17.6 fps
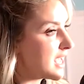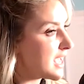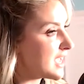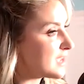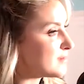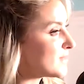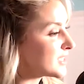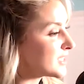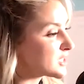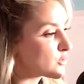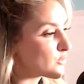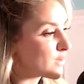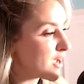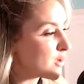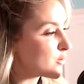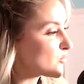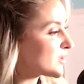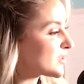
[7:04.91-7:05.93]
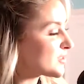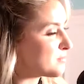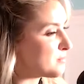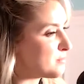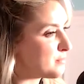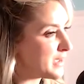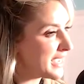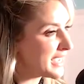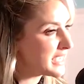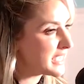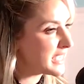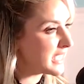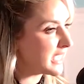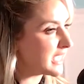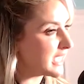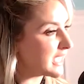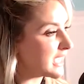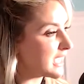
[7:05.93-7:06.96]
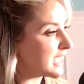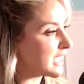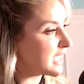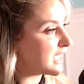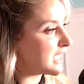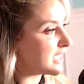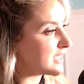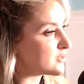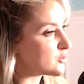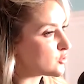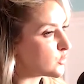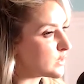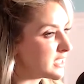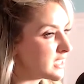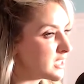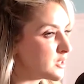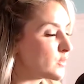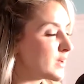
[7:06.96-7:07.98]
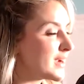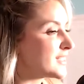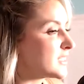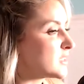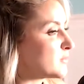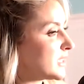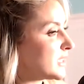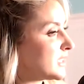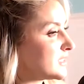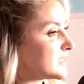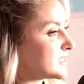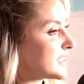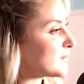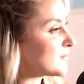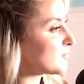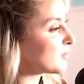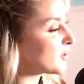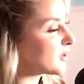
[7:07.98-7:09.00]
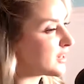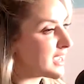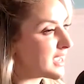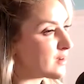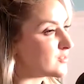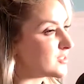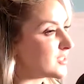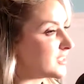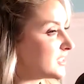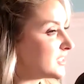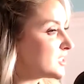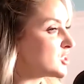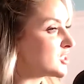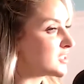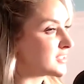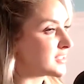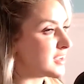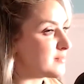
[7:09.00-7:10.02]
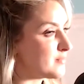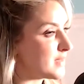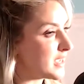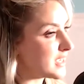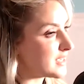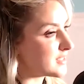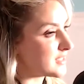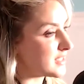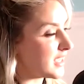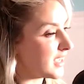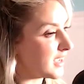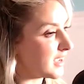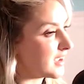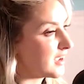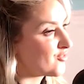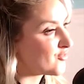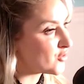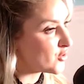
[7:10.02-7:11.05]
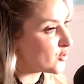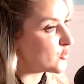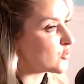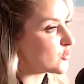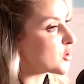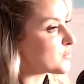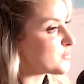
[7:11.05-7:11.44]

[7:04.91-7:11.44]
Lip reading: mess around with baking and tweaking recipes and putting out delicious, amazing food or